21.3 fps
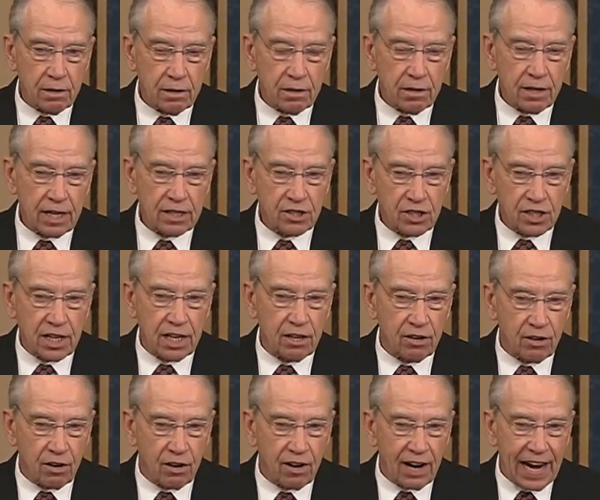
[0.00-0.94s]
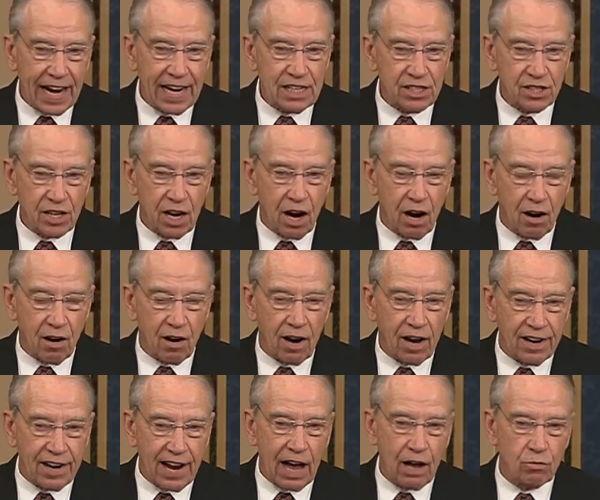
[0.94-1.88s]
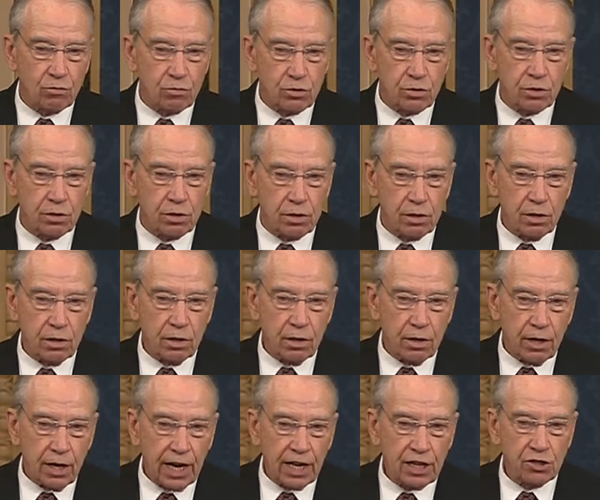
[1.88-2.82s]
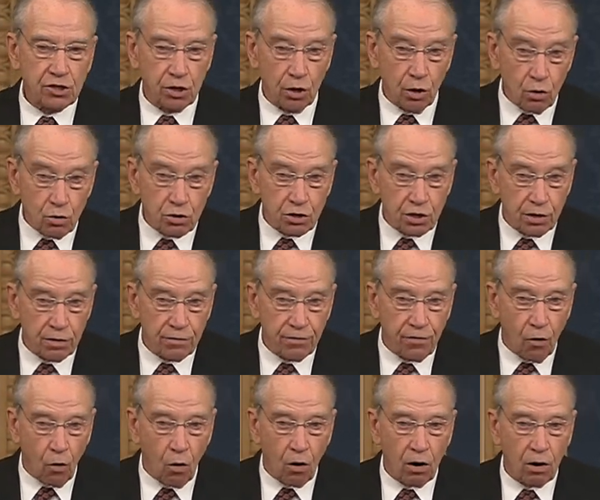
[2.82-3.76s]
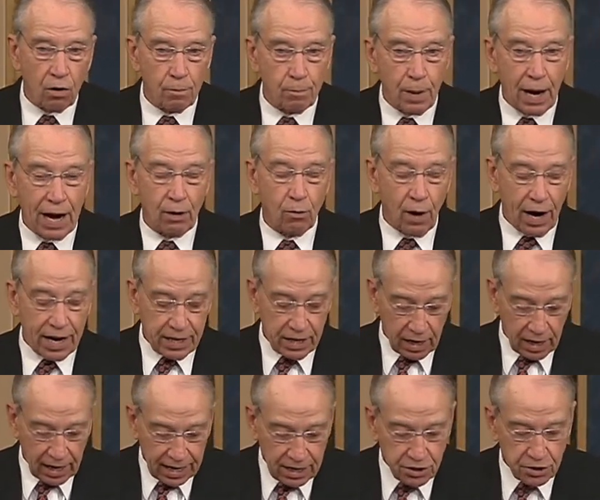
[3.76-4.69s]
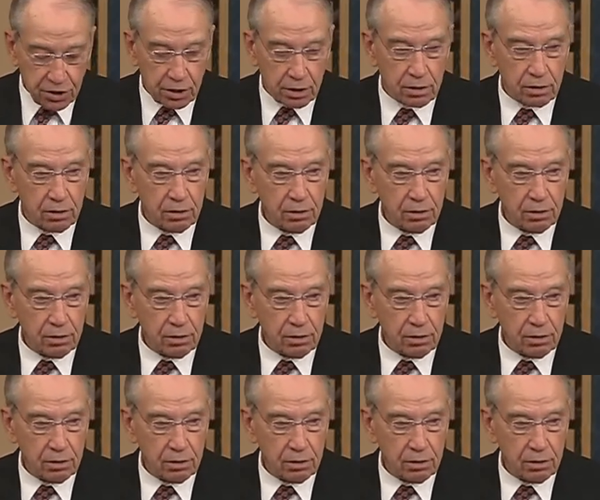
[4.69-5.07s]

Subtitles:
that Senator Azar announced a solution for by regulation.